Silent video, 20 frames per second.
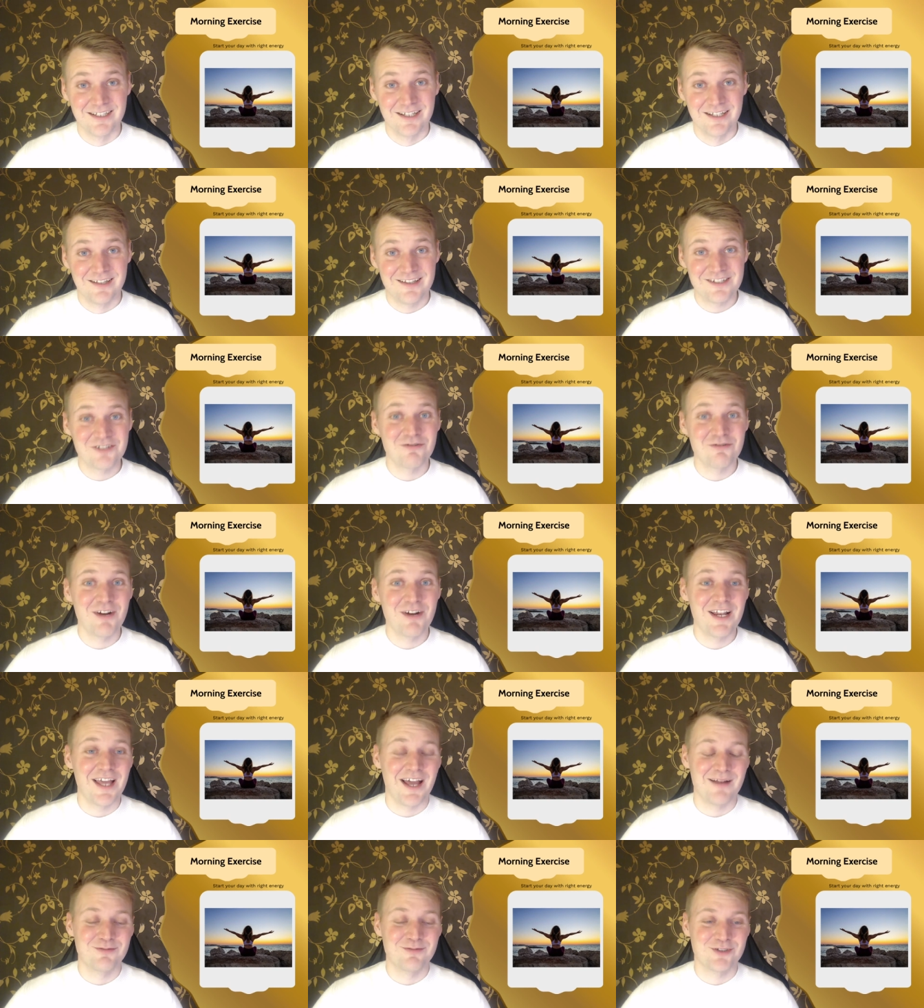This
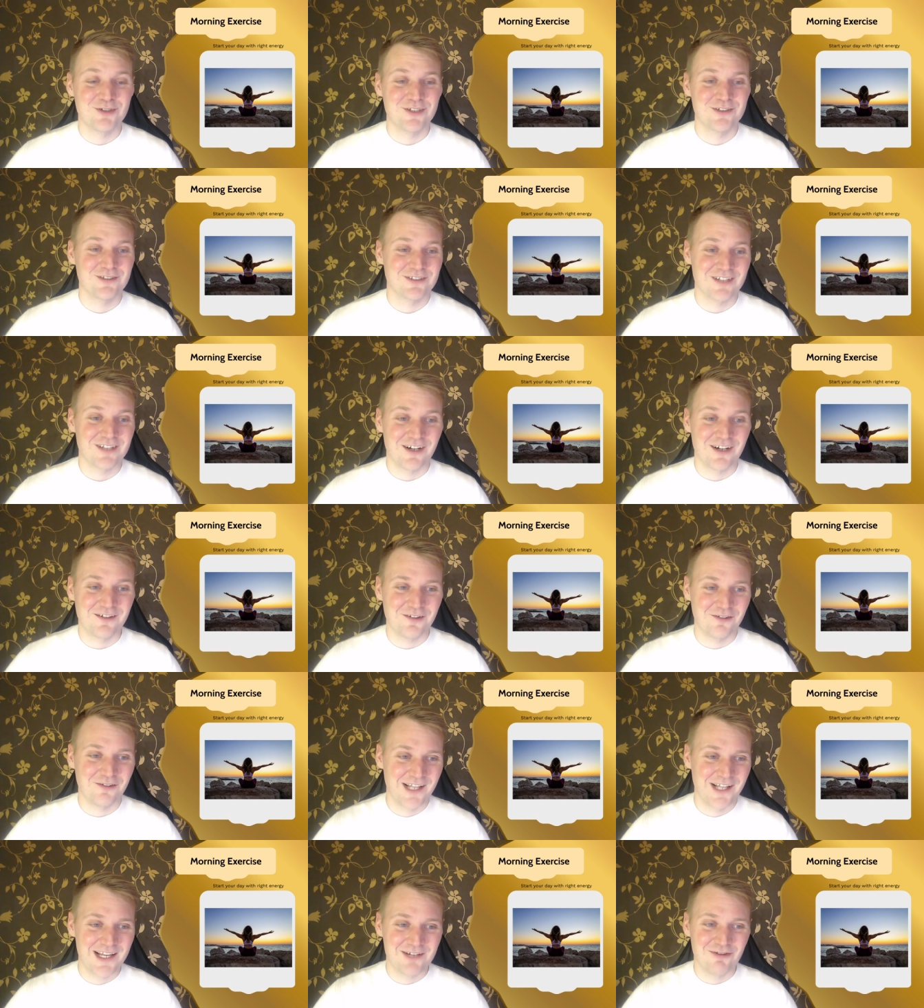really helps you start
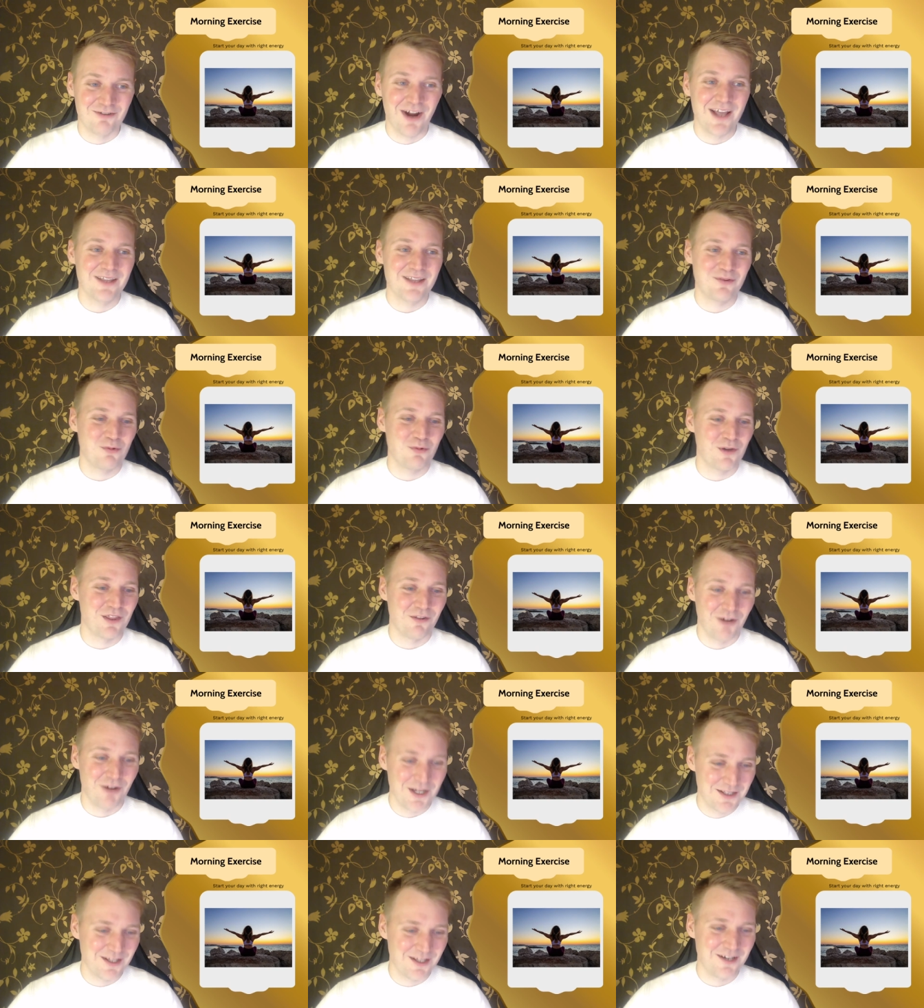your day right with
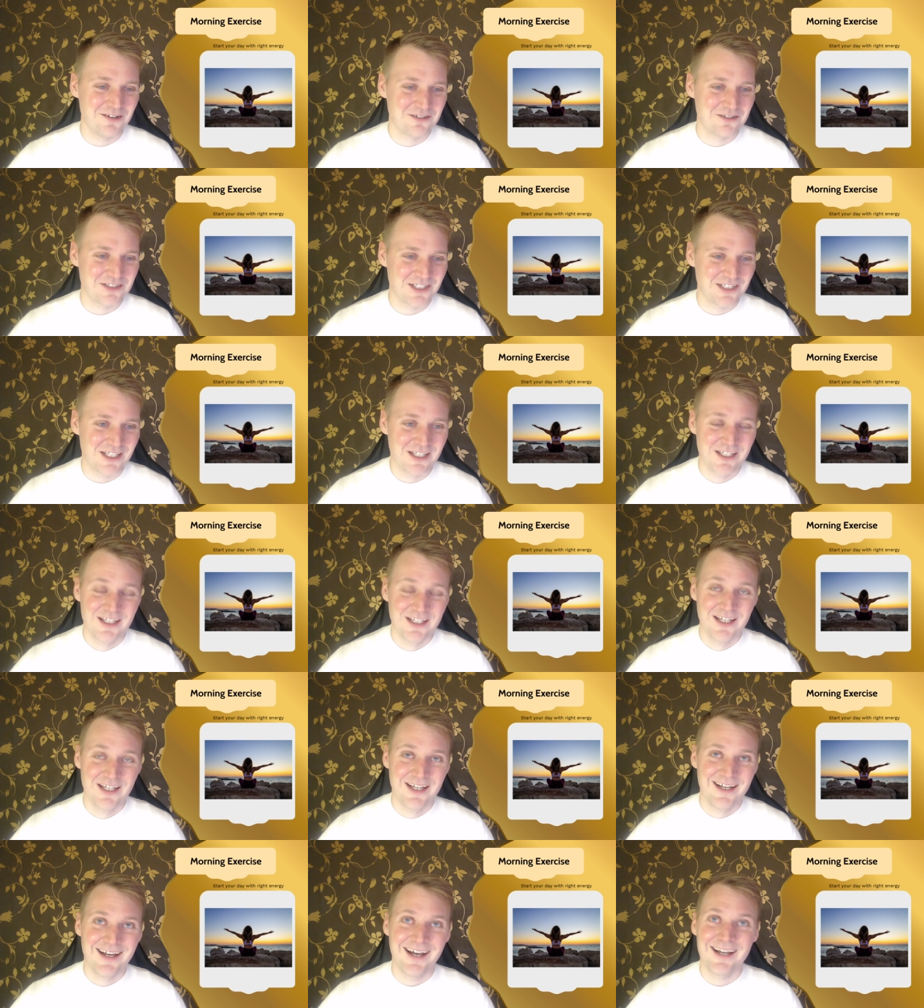right energy.
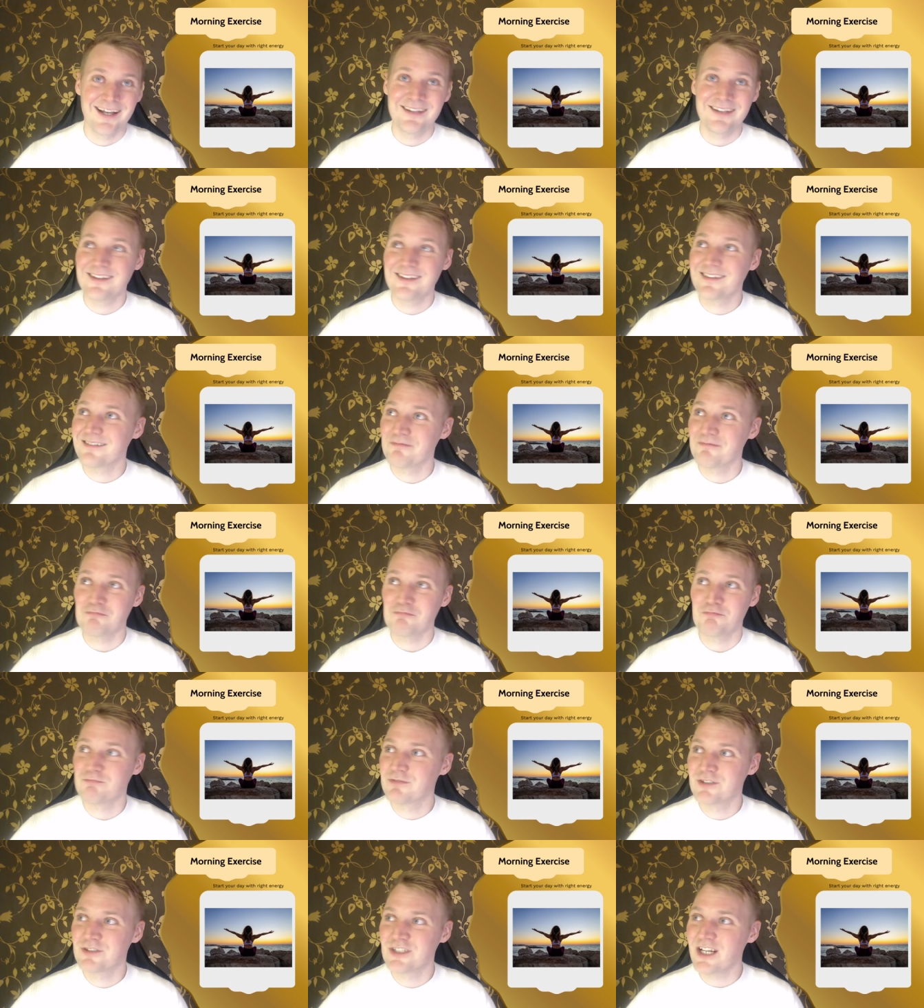And
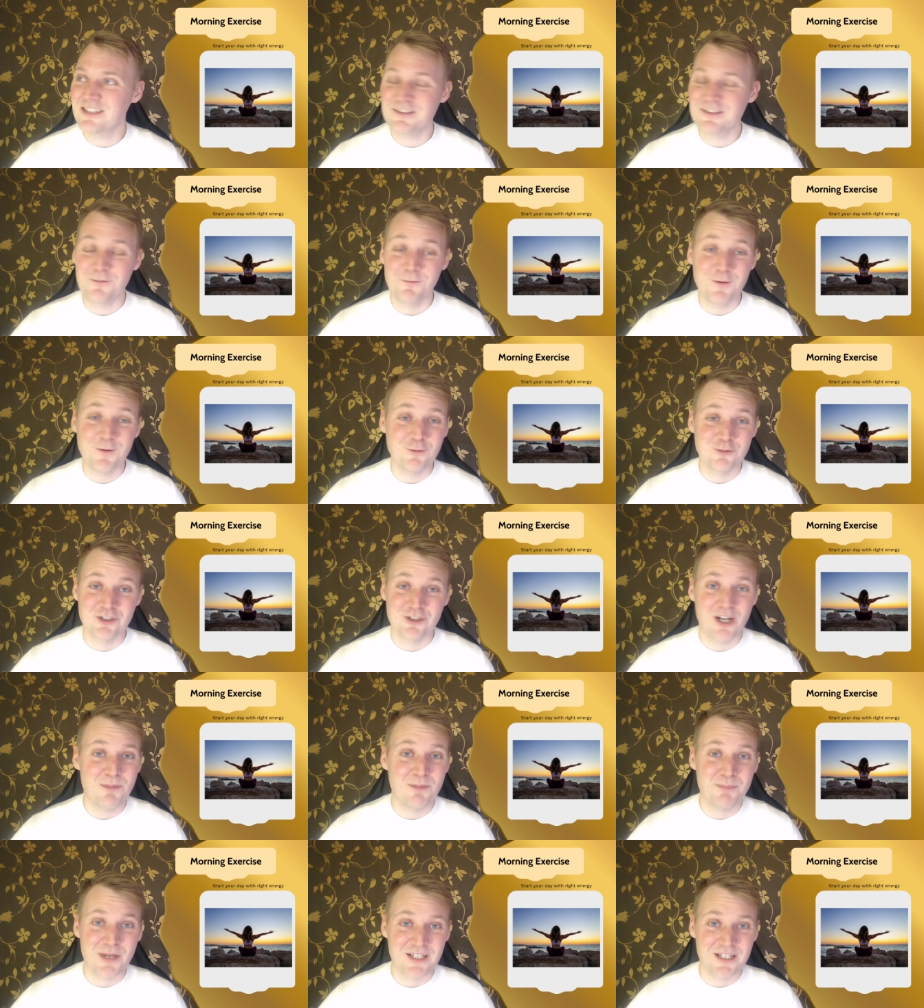just a few
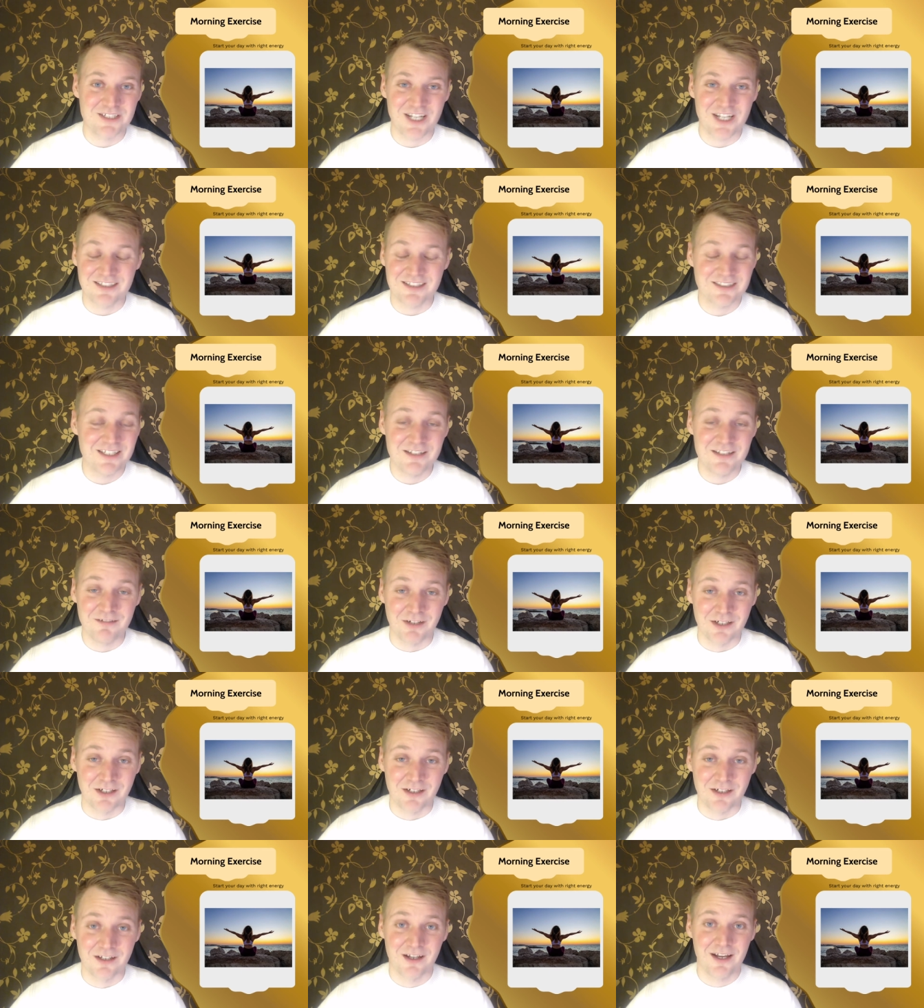jumping jacks
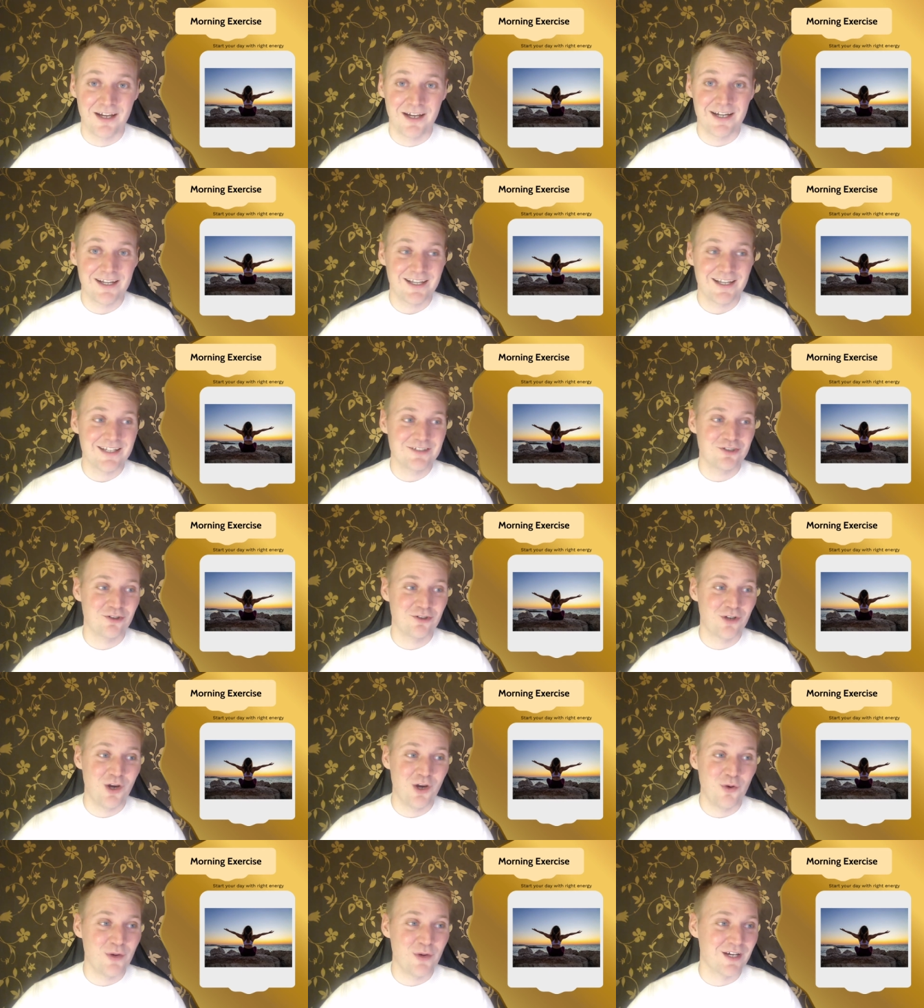even get you
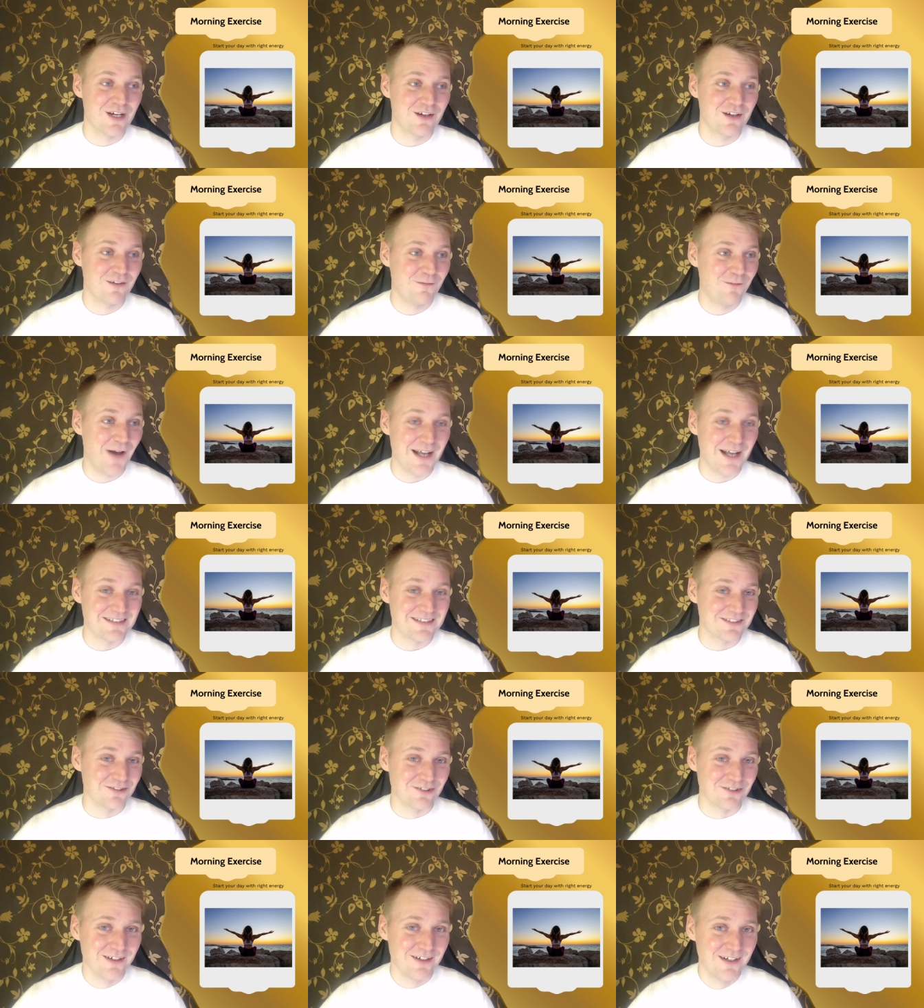going
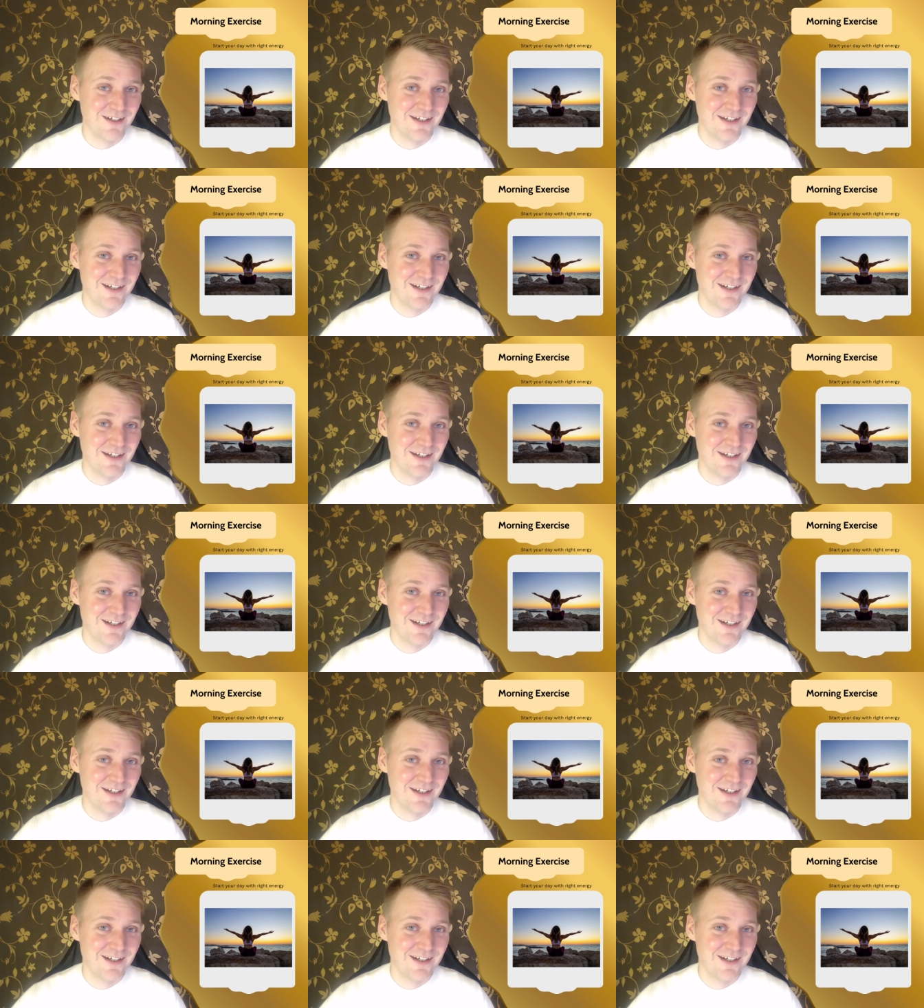faster.